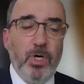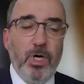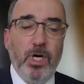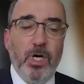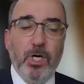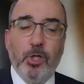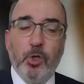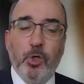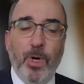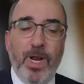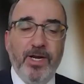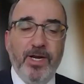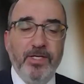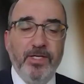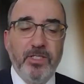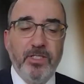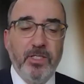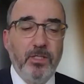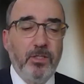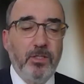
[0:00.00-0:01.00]

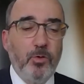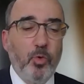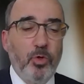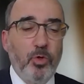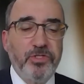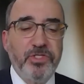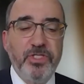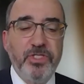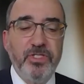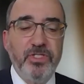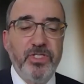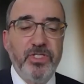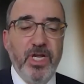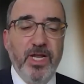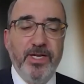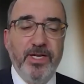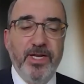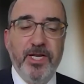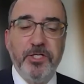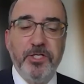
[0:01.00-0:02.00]
accredit courses
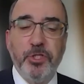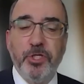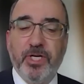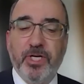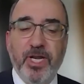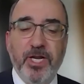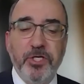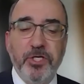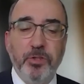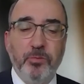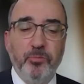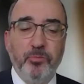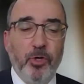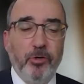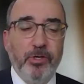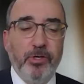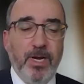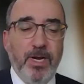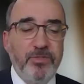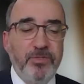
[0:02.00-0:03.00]
and educational
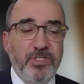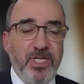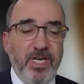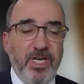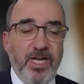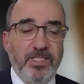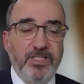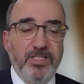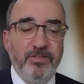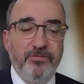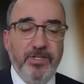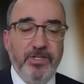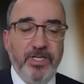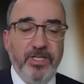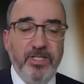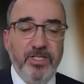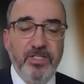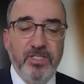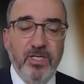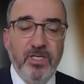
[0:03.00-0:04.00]
programs and
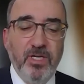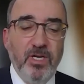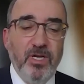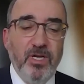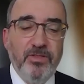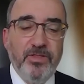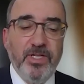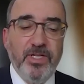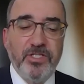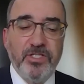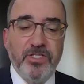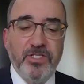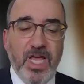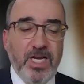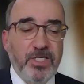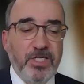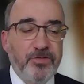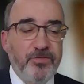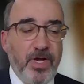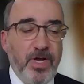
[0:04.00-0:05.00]
activities that
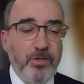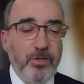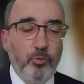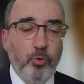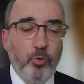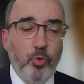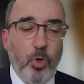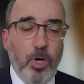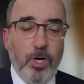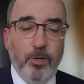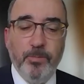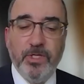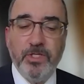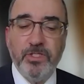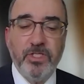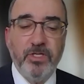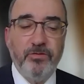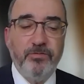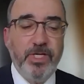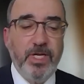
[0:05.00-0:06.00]
satisfy the
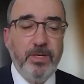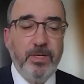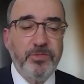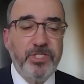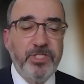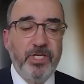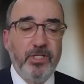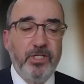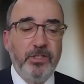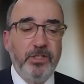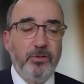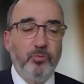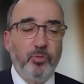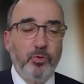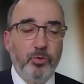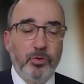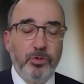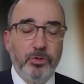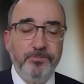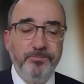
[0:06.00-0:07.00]
requirements of the MCLE
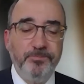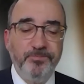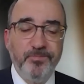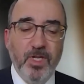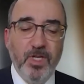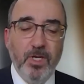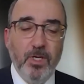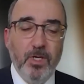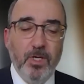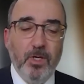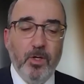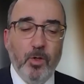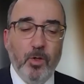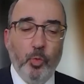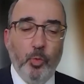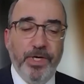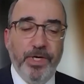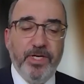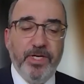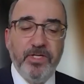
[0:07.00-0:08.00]
rule.
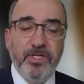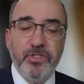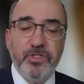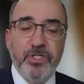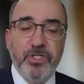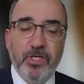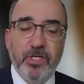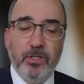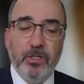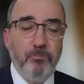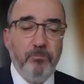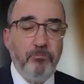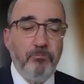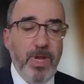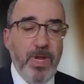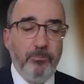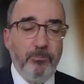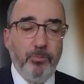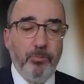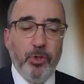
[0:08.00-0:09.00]
We consider
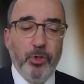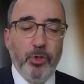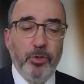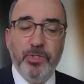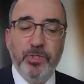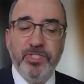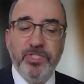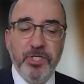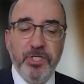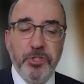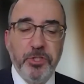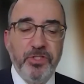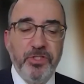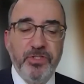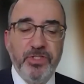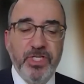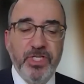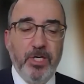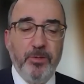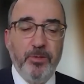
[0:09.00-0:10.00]
member
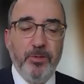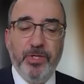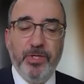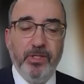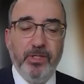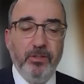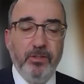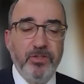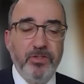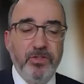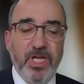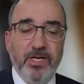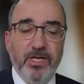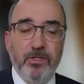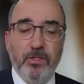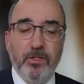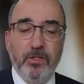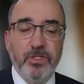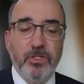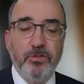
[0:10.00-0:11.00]
petitions and appeals and
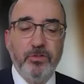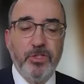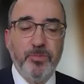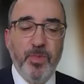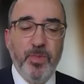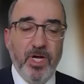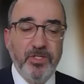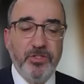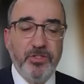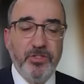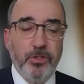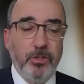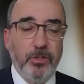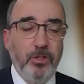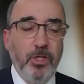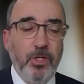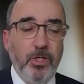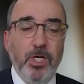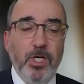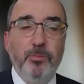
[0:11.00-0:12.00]
also sponsor
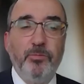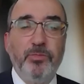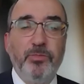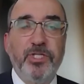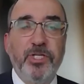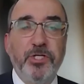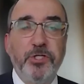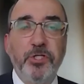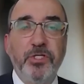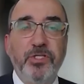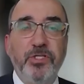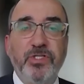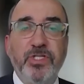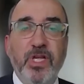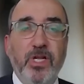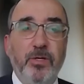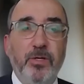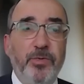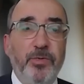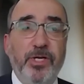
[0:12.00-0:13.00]
petitions
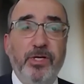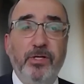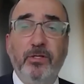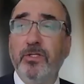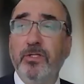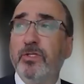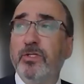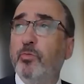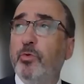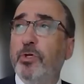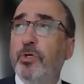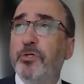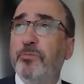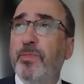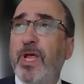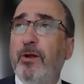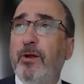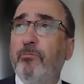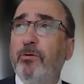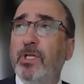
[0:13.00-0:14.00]
and appeals, which
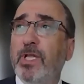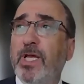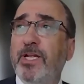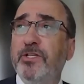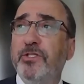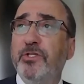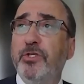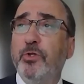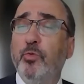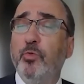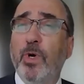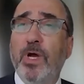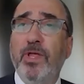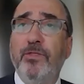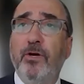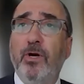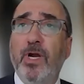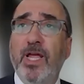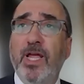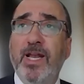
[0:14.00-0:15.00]
may relate to
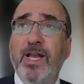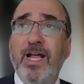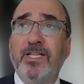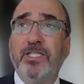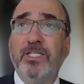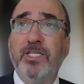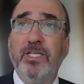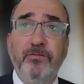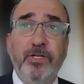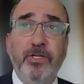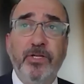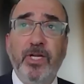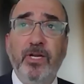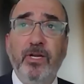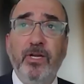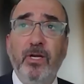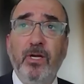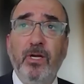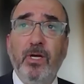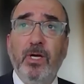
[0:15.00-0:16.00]
whether an
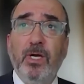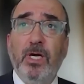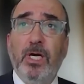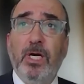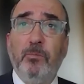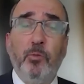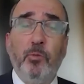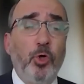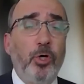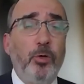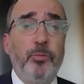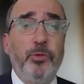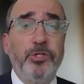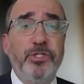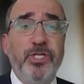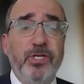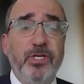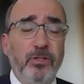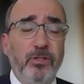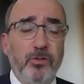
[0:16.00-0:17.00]
activity or a
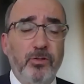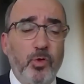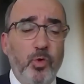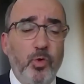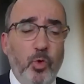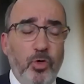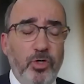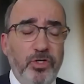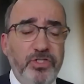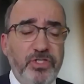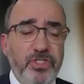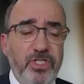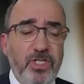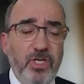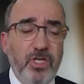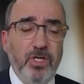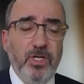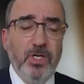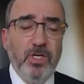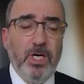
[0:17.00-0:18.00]
particular course
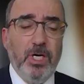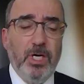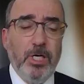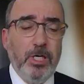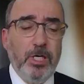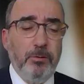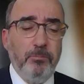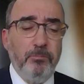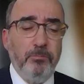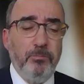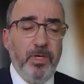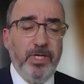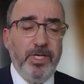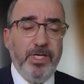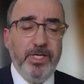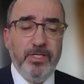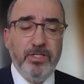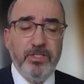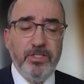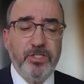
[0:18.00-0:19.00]

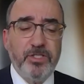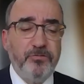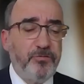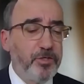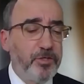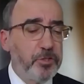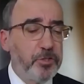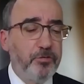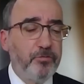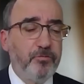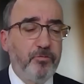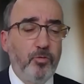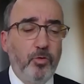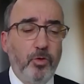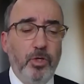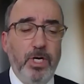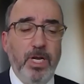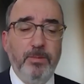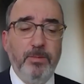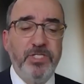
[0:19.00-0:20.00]
is sufficient
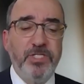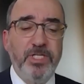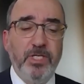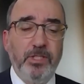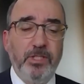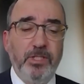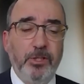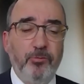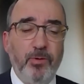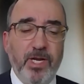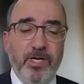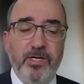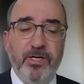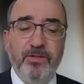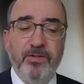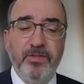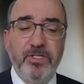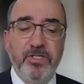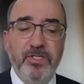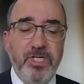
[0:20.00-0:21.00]
for MCLE credit
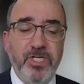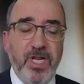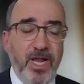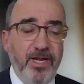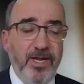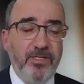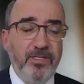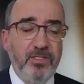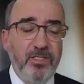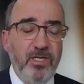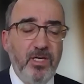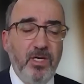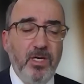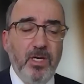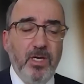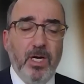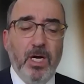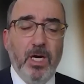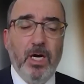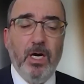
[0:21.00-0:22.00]
in the state.
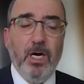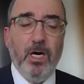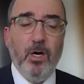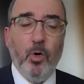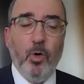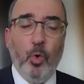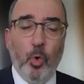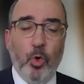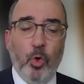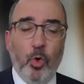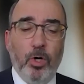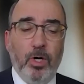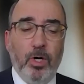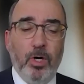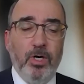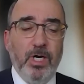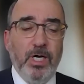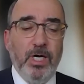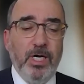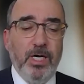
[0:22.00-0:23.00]

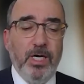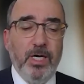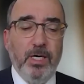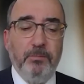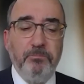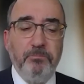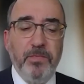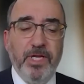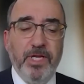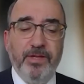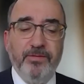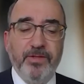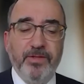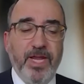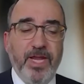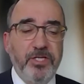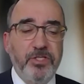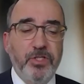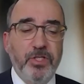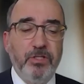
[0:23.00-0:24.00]
Or in the
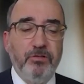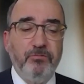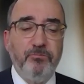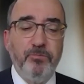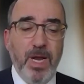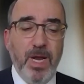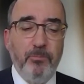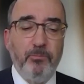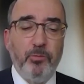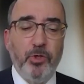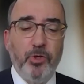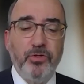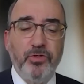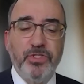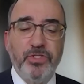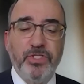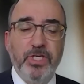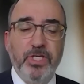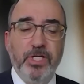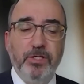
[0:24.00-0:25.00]
case of
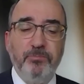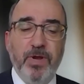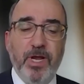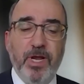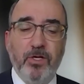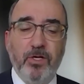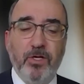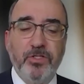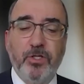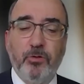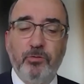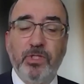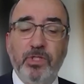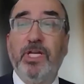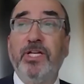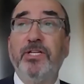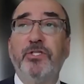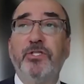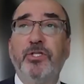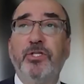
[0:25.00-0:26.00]
members, it may also
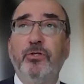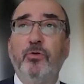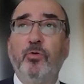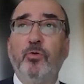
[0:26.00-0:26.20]
relate to